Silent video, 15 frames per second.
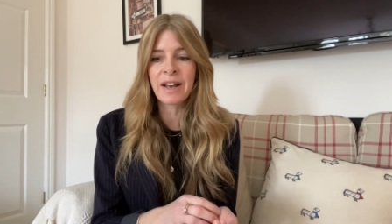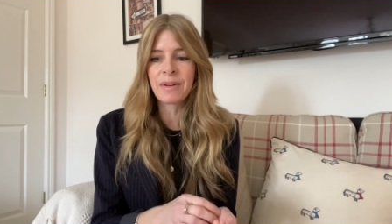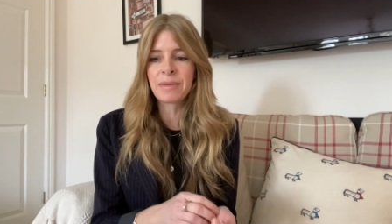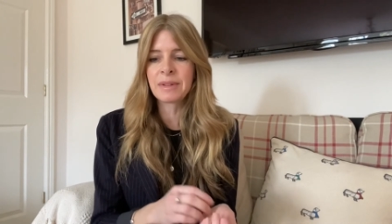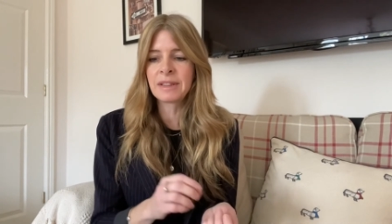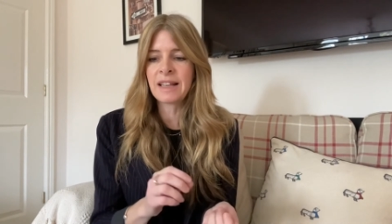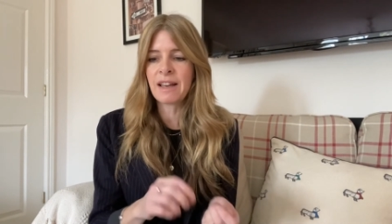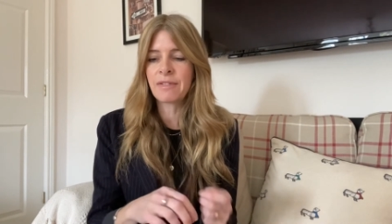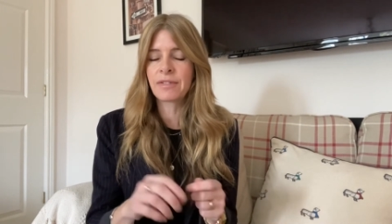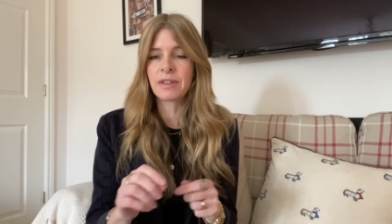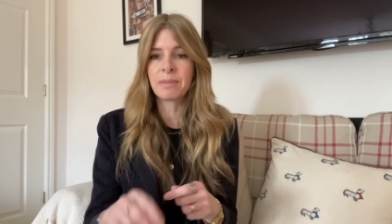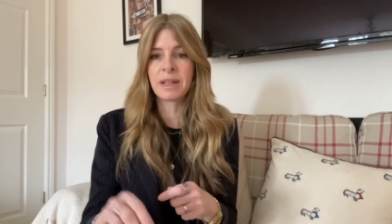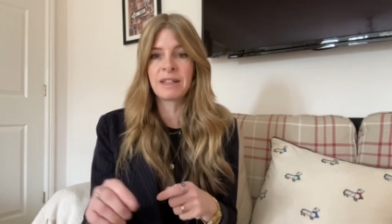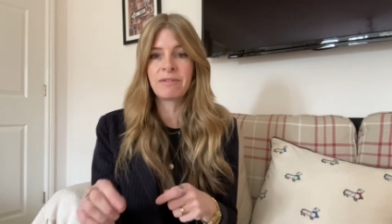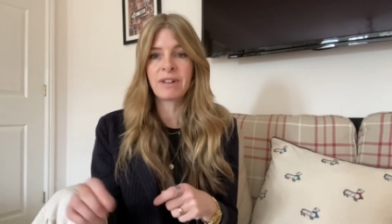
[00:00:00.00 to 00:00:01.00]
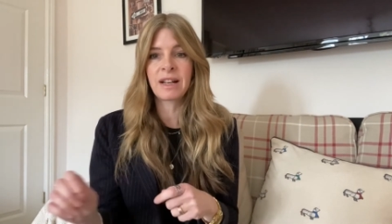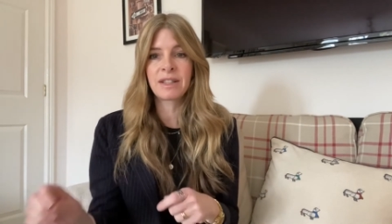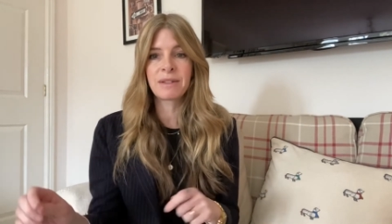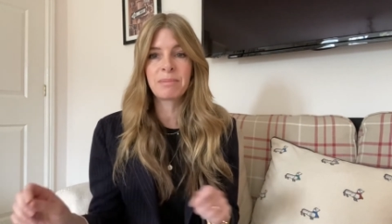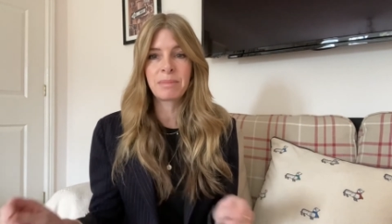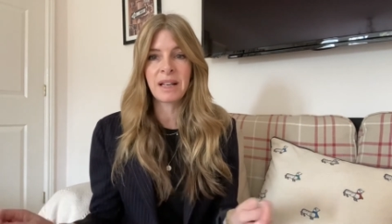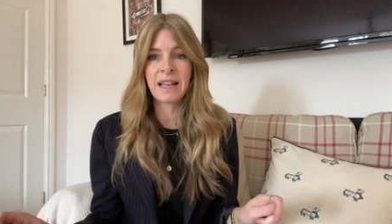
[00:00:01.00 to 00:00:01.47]
left them in
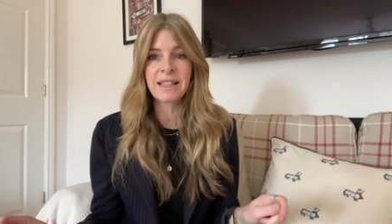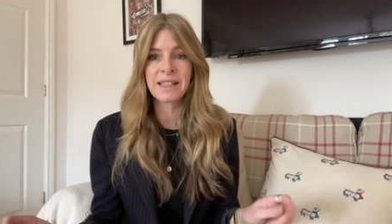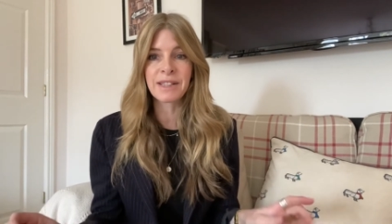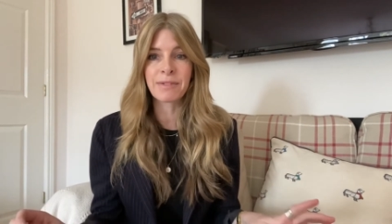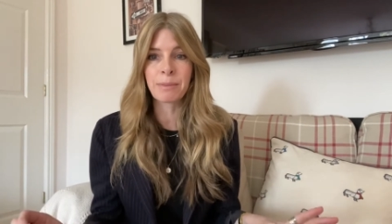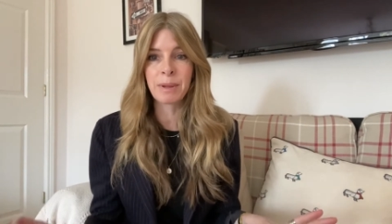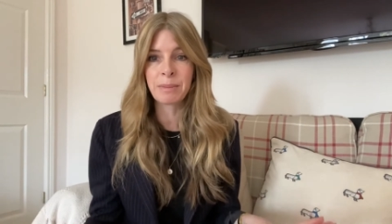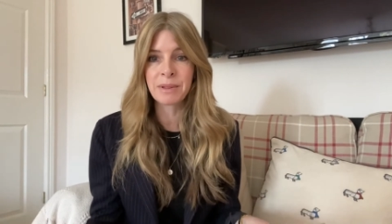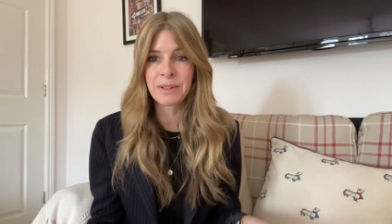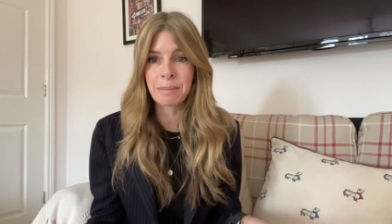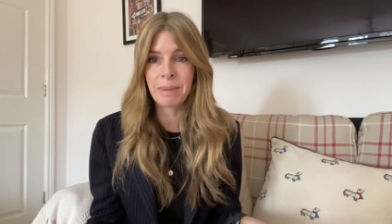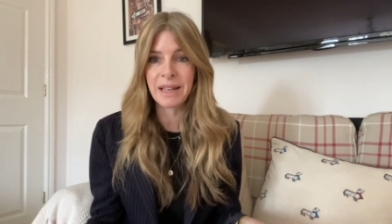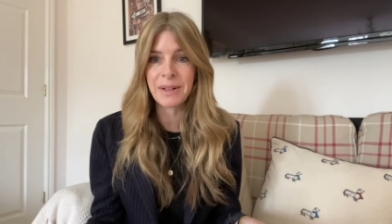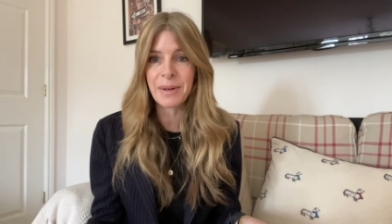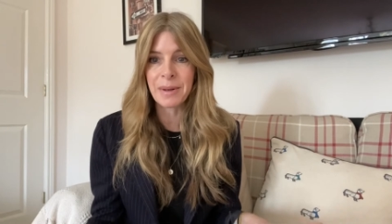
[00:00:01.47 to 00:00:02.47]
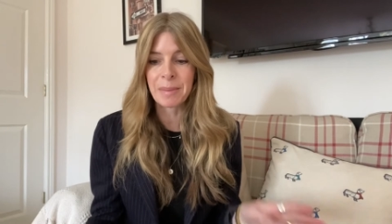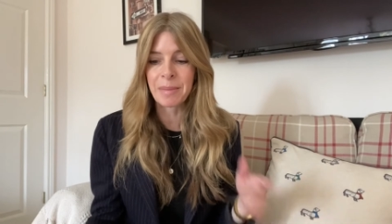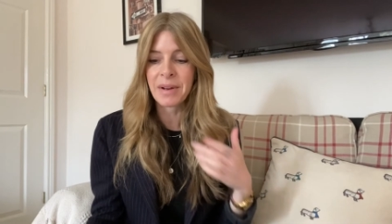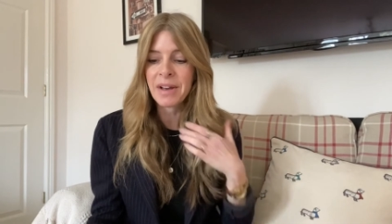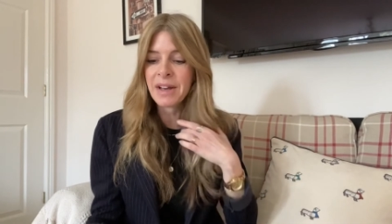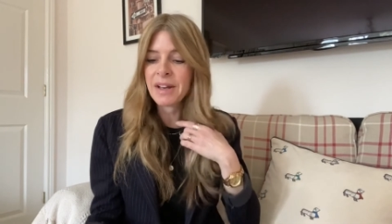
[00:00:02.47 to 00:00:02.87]
random places for people to pick up.